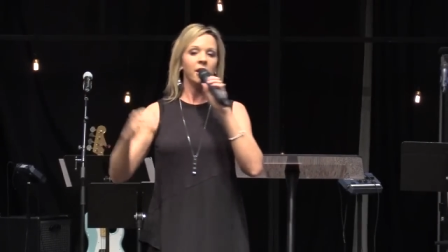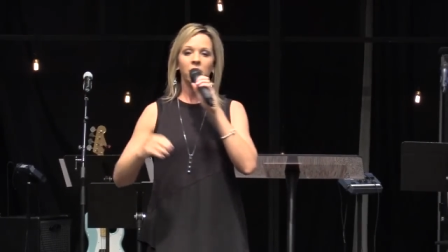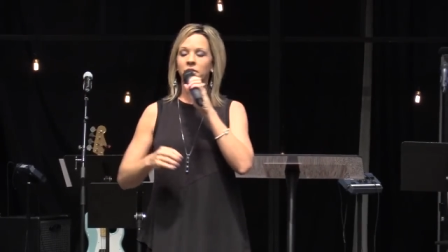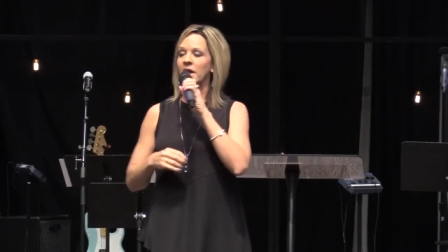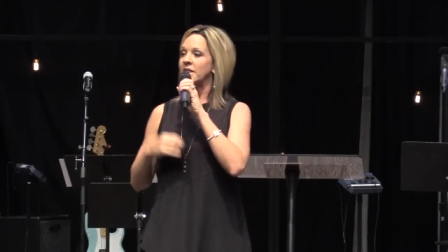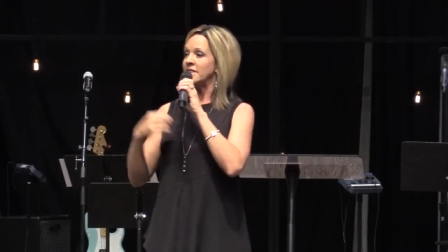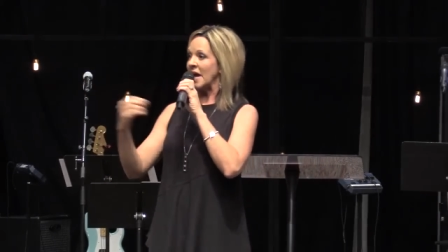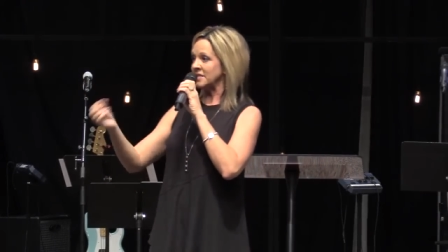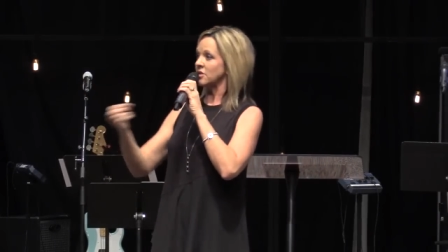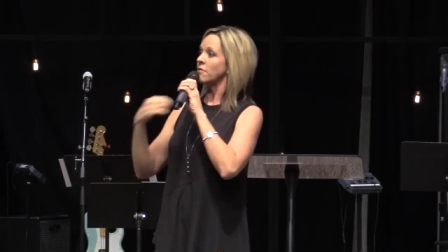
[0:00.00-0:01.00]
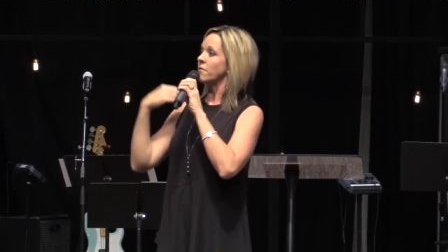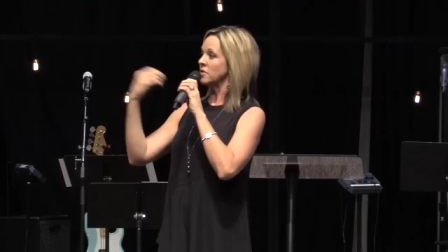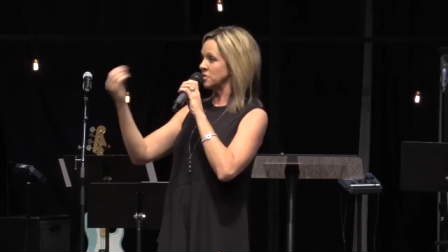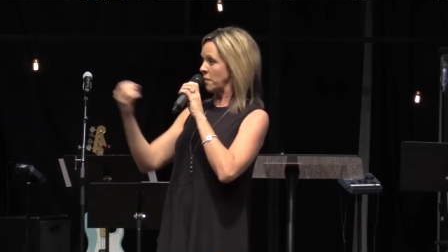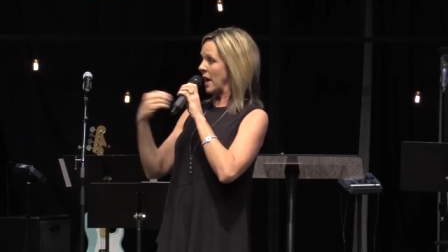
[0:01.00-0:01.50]
Okay, that that's our
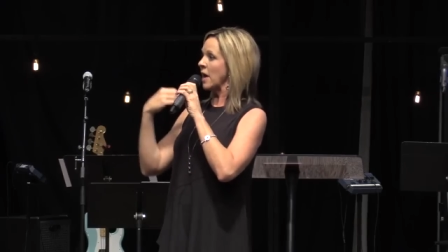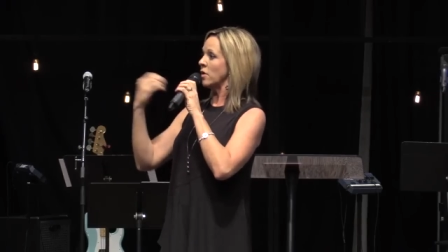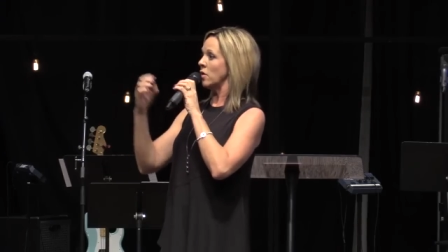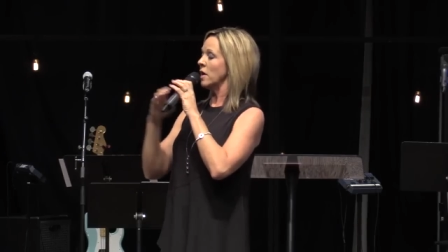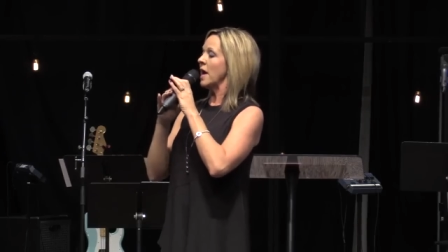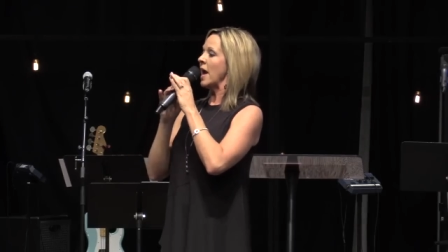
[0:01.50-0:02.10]
first battle,